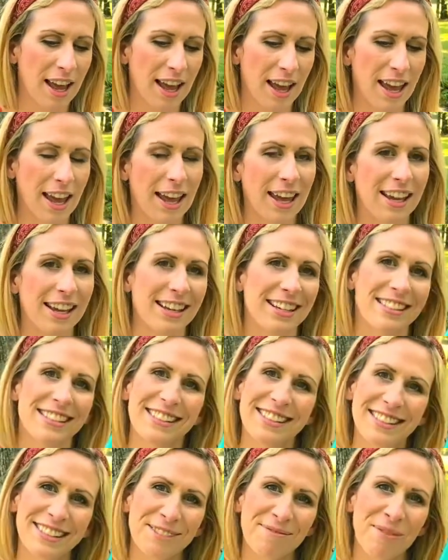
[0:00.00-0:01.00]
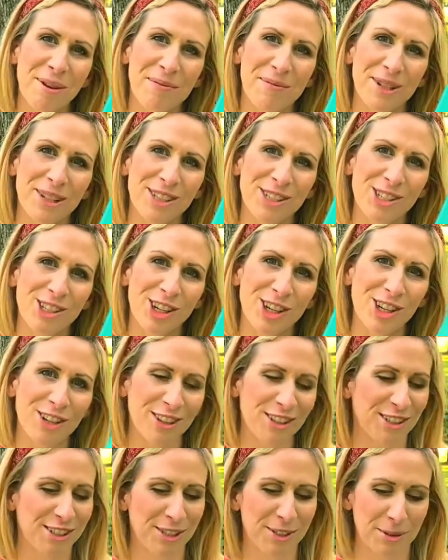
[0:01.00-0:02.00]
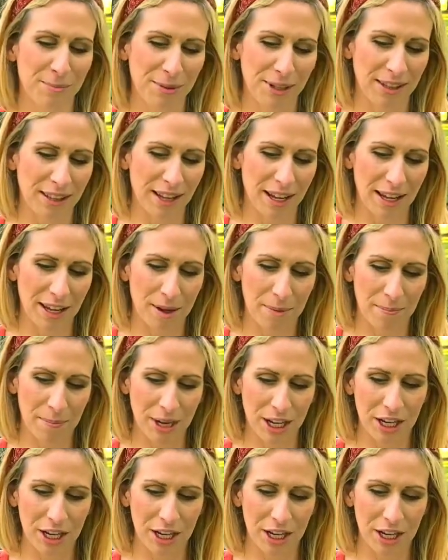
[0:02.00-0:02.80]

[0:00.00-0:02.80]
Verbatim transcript: ants. My bullet journal. This has been like my